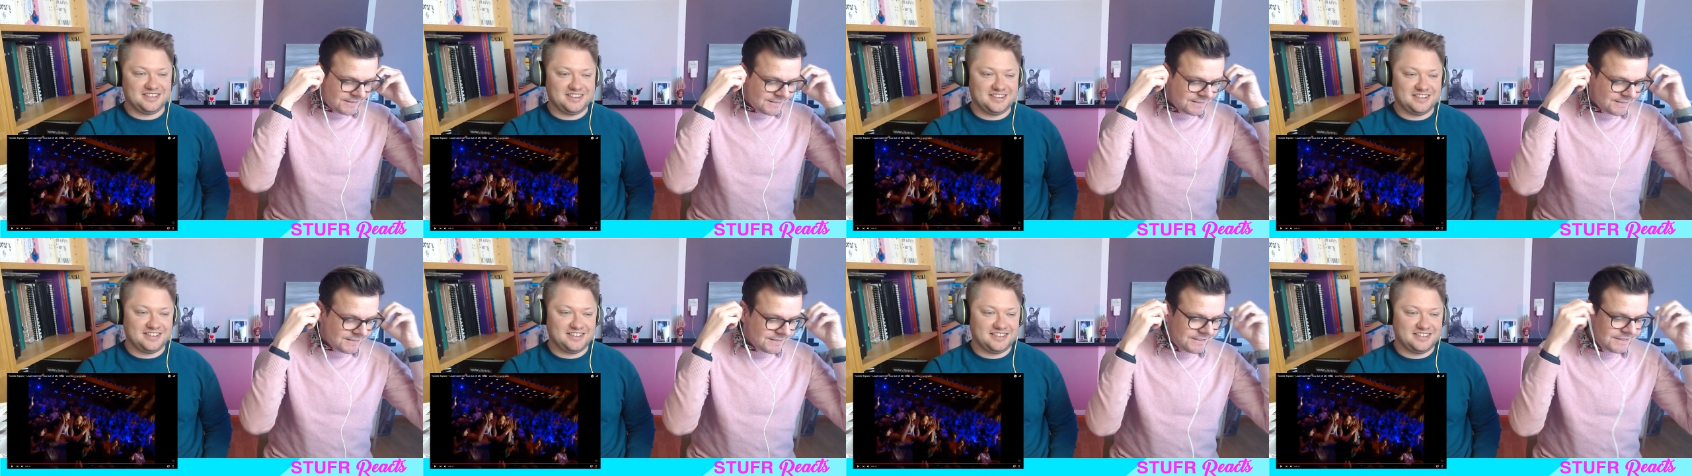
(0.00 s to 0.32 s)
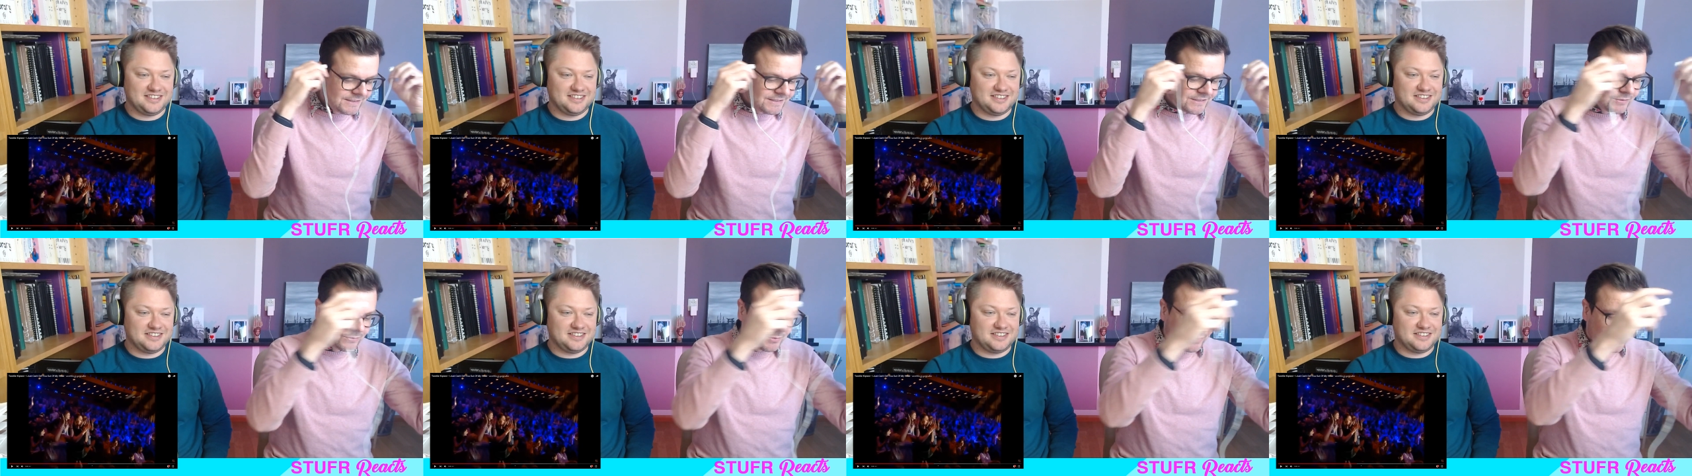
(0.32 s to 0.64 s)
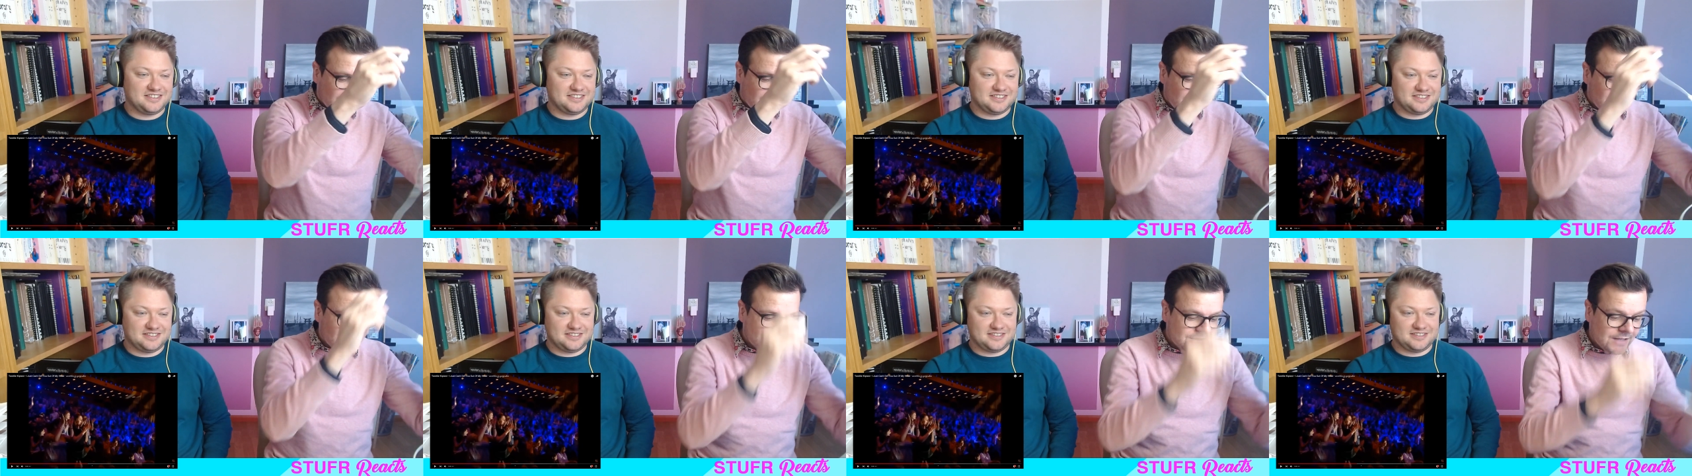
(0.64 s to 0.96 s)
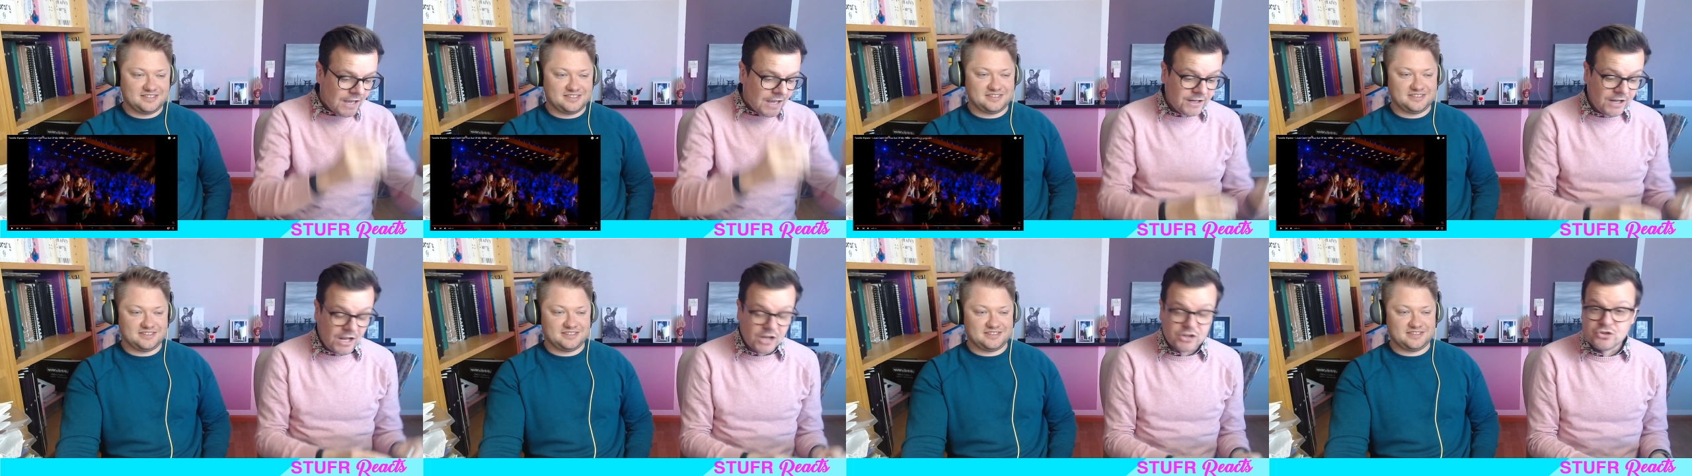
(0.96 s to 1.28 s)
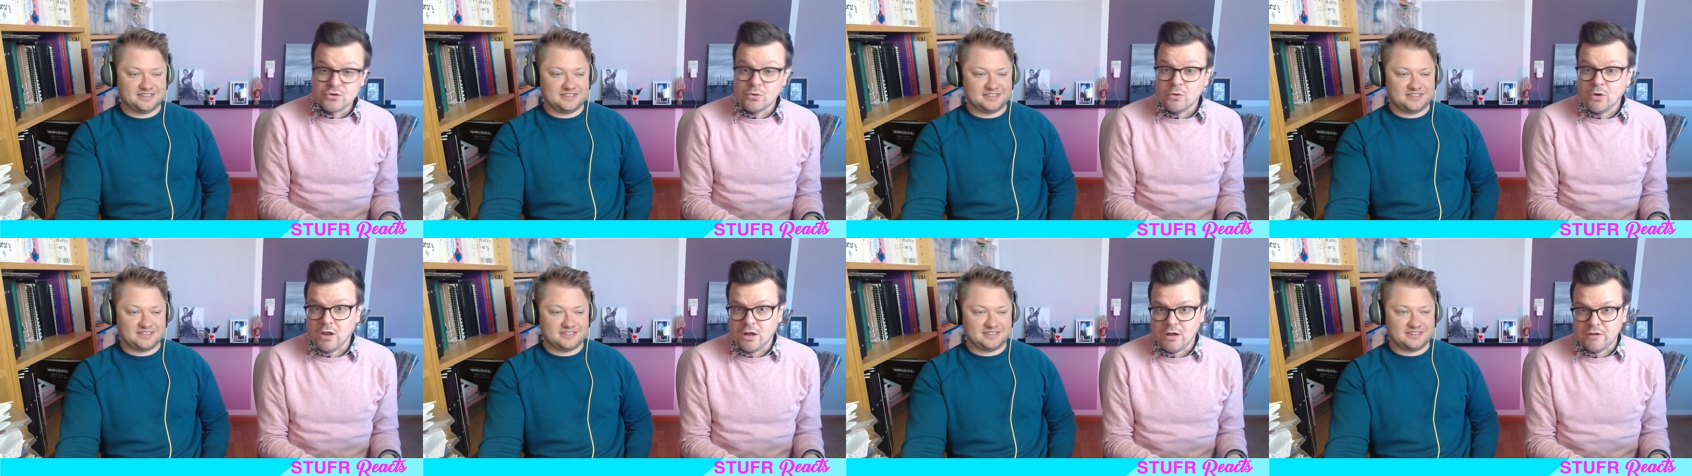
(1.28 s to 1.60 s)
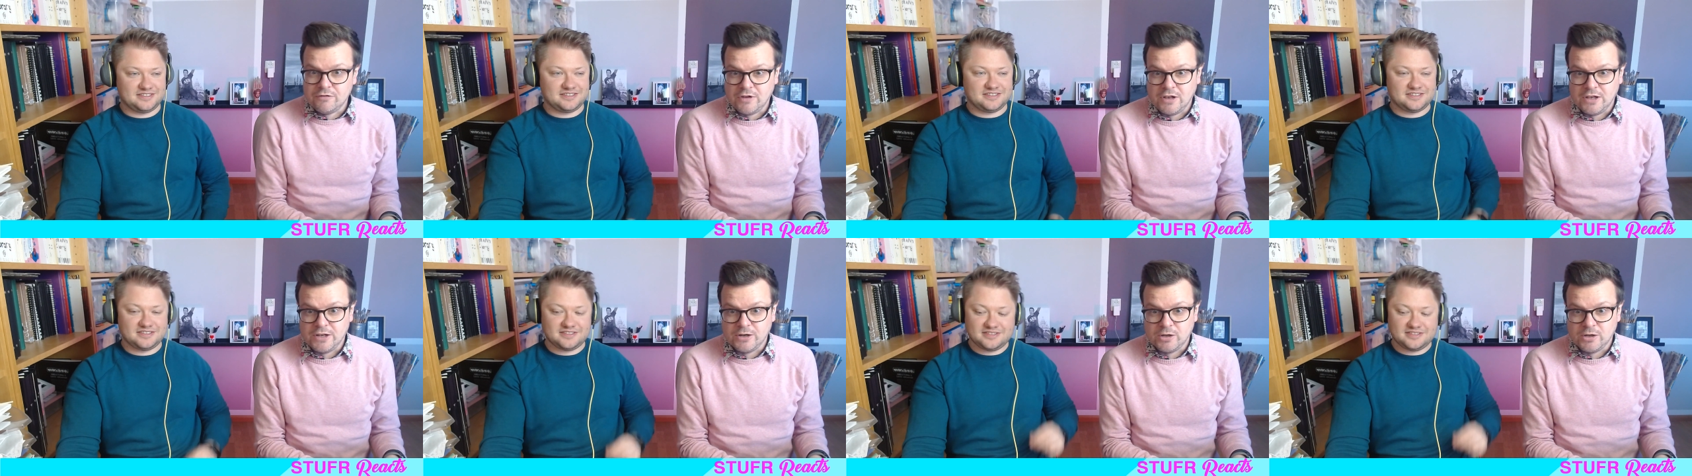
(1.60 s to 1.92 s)
Speaker 1: This was, and I do love a
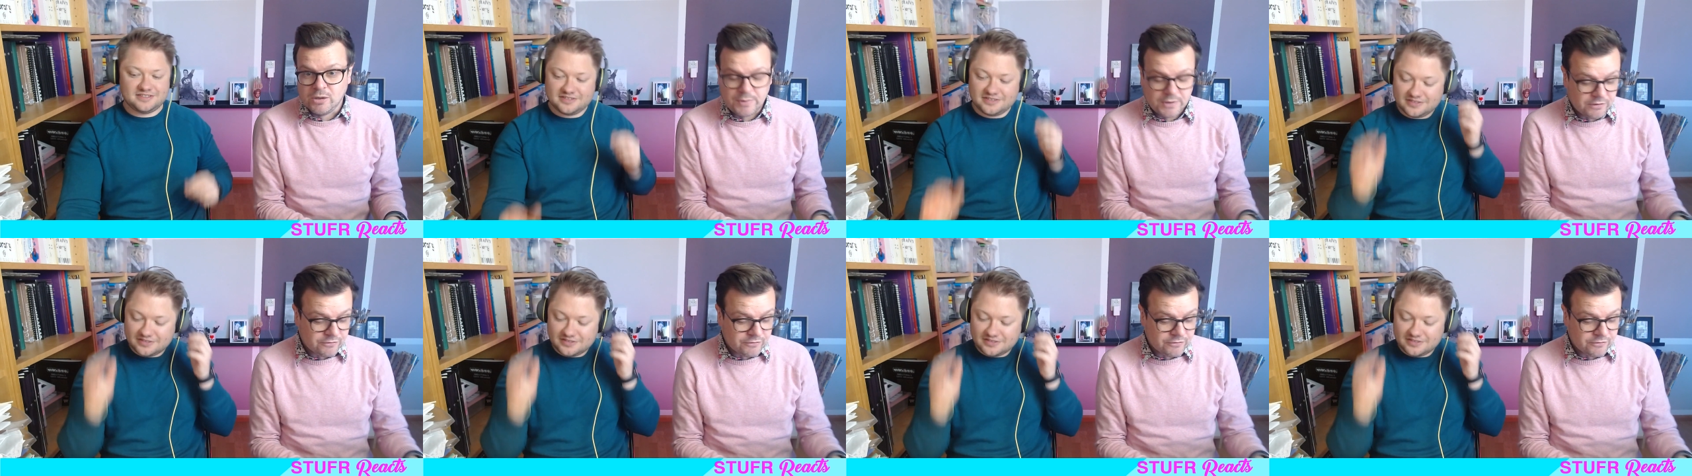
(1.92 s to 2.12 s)
little bit of